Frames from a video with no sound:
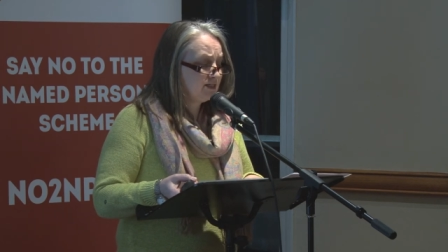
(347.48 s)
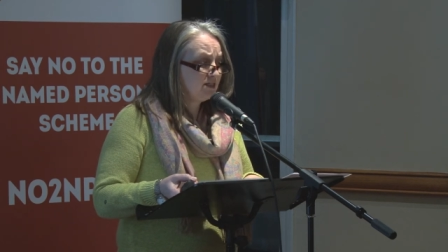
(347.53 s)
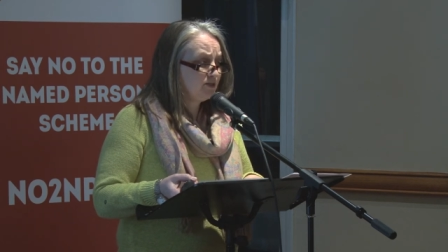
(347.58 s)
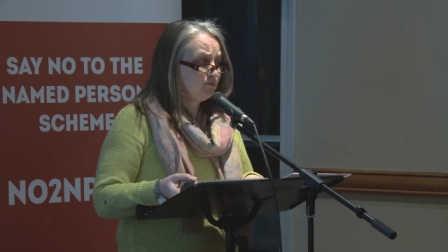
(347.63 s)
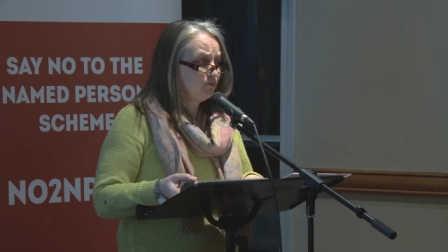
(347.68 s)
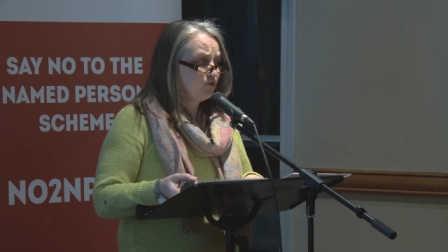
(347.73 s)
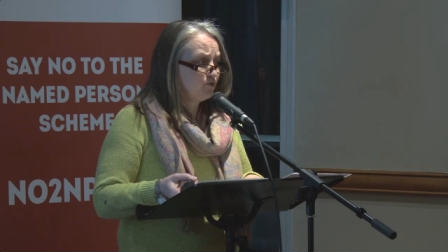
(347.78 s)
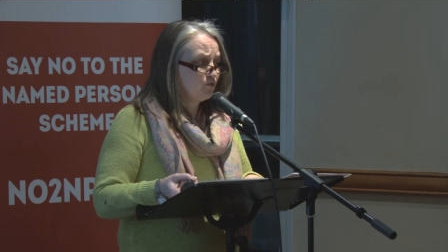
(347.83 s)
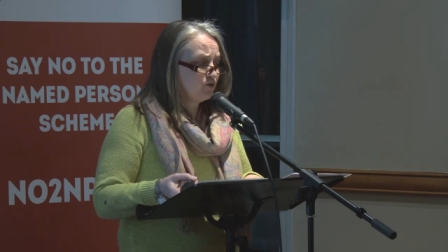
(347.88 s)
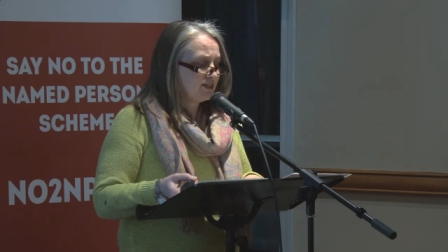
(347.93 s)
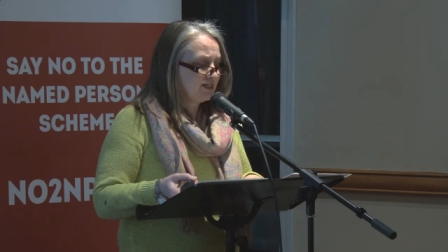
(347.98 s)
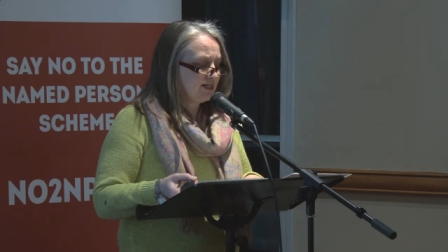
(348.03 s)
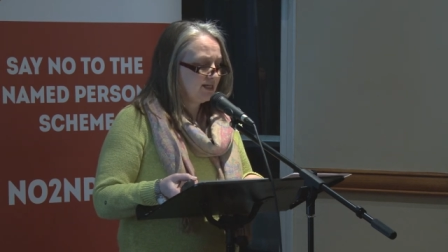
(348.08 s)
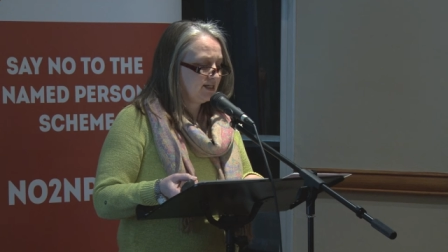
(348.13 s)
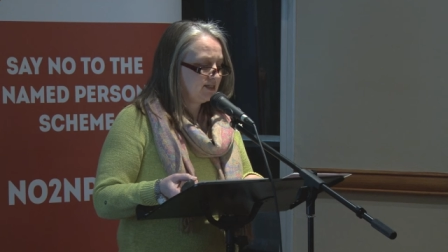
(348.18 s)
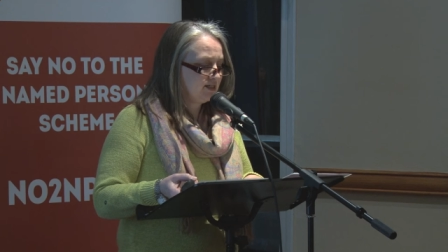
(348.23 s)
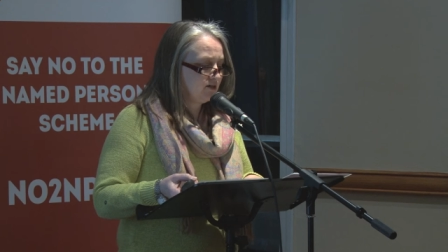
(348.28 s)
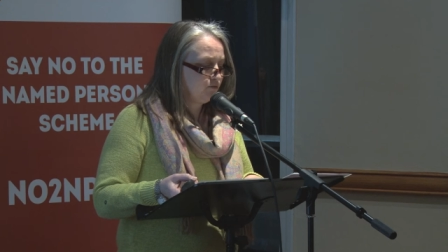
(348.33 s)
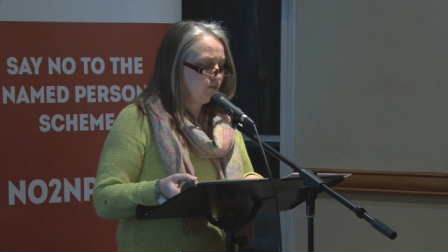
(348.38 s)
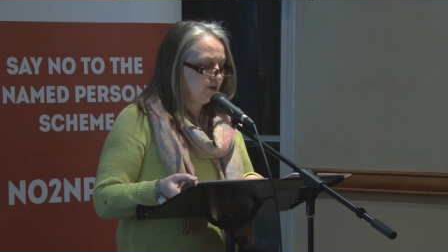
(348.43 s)
is a
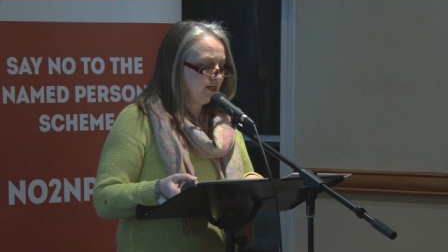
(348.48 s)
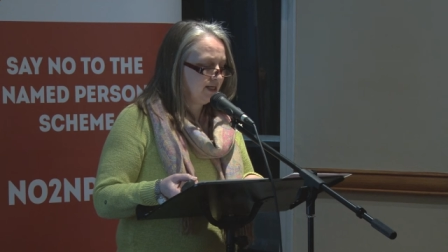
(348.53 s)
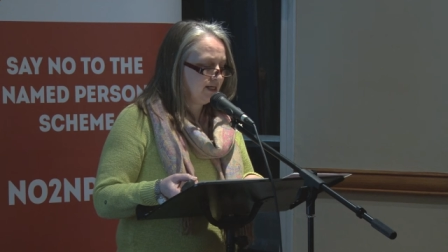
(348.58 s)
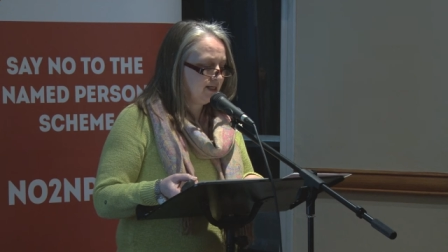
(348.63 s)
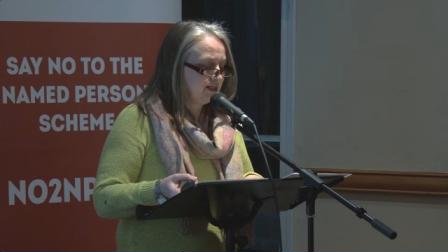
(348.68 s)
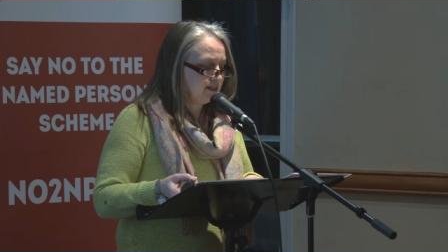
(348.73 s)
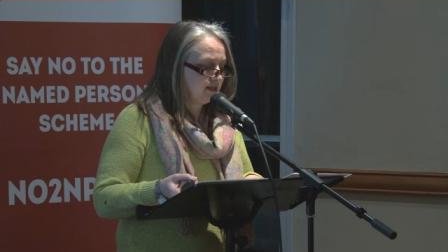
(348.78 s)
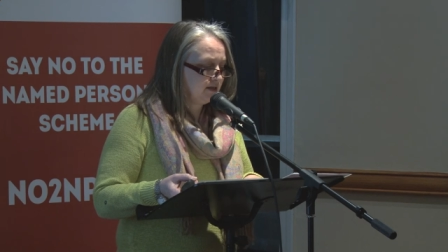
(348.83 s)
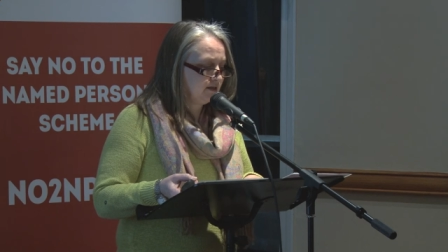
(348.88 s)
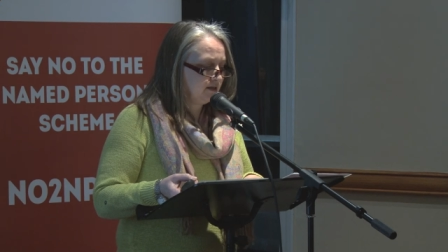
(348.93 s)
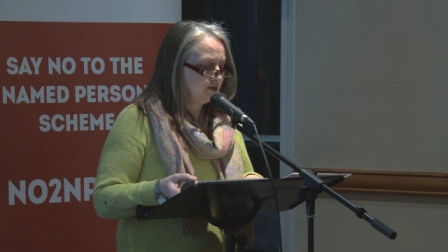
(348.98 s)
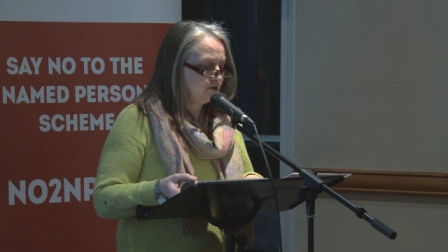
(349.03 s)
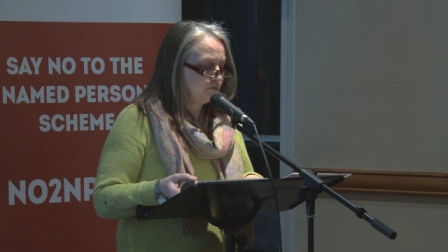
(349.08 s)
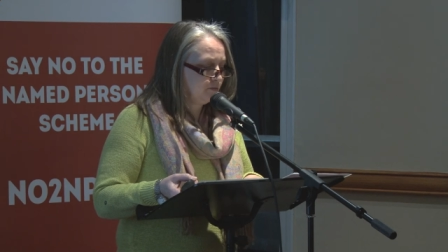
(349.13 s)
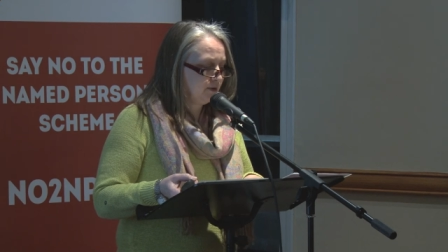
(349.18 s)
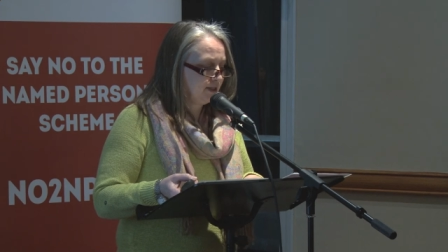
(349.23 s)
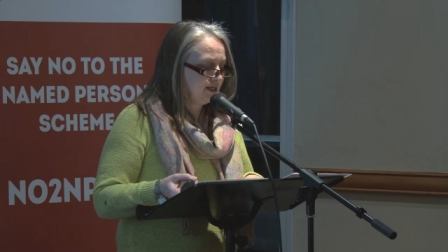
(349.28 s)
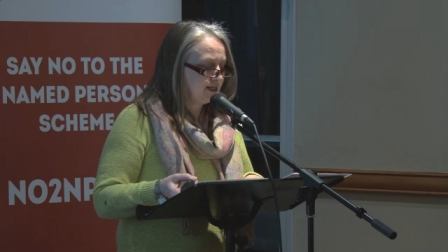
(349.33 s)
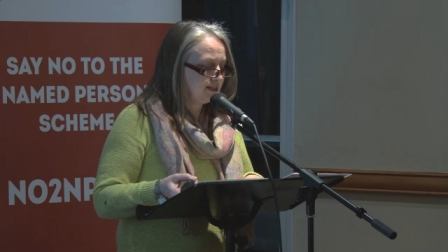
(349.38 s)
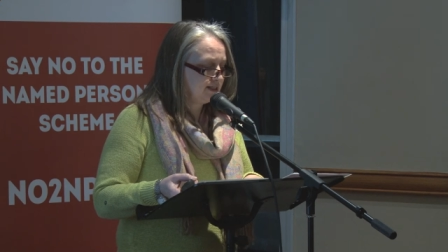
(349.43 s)
process of breaking down the
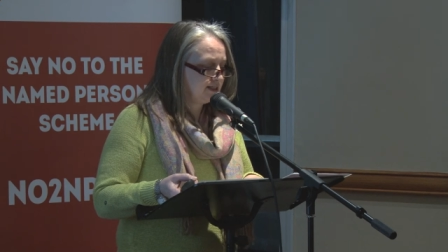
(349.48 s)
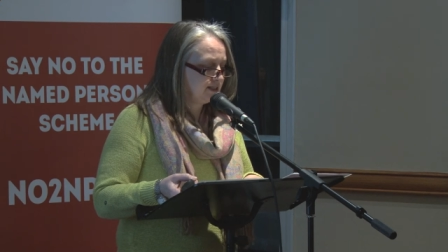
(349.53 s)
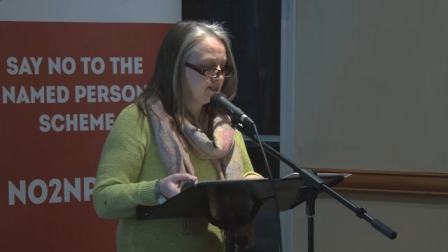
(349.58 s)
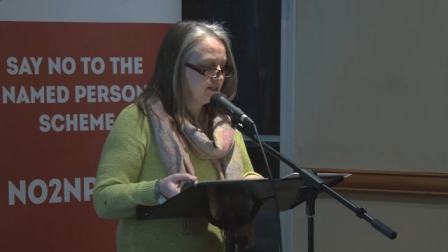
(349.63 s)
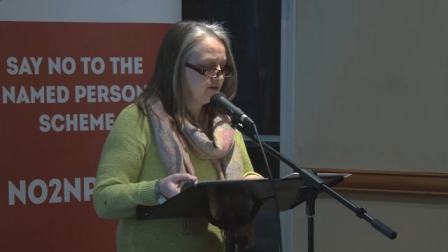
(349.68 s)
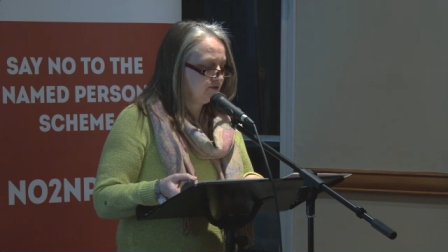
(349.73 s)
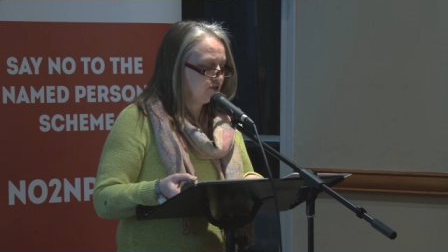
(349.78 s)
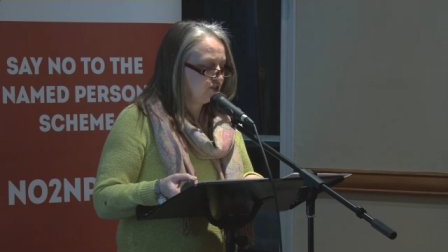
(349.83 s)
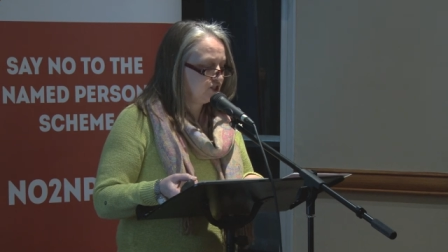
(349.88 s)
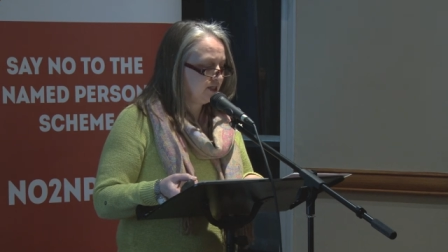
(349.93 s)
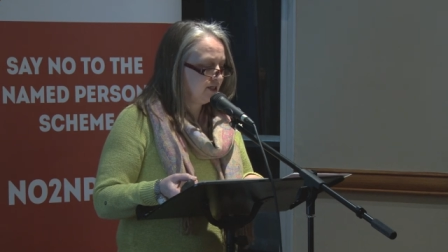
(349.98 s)
complexity of a